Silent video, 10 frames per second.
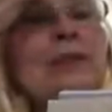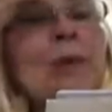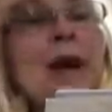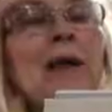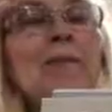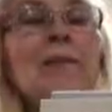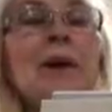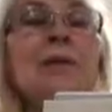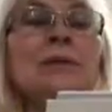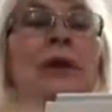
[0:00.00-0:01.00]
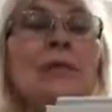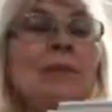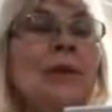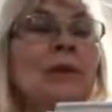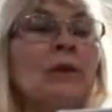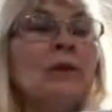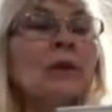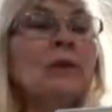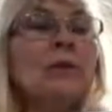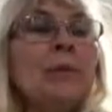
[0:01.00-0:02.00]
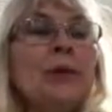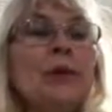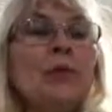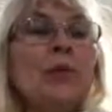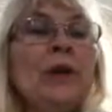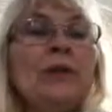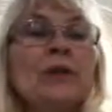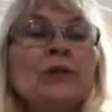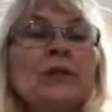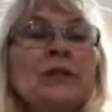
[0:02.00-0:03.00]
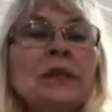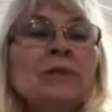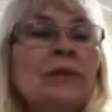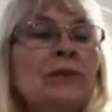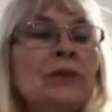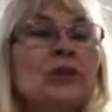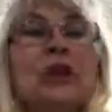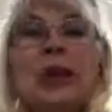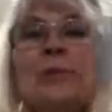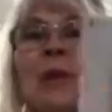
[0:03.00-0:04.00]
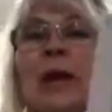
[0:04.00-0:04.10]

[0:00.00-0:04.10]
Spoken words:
to pop upon the top of Peter, but Peter wiggled out just in time, leaving his jacket